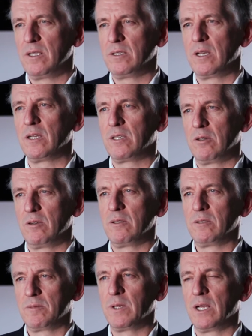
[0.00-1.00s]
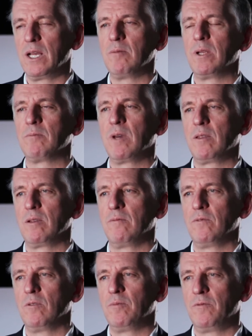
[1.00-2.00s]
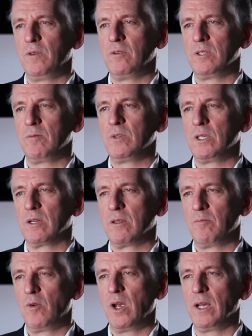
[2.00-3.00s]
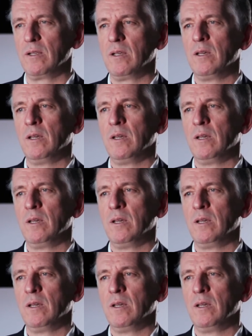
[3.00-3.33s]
this arterial spin labeling method for perfusion imaging of the brain.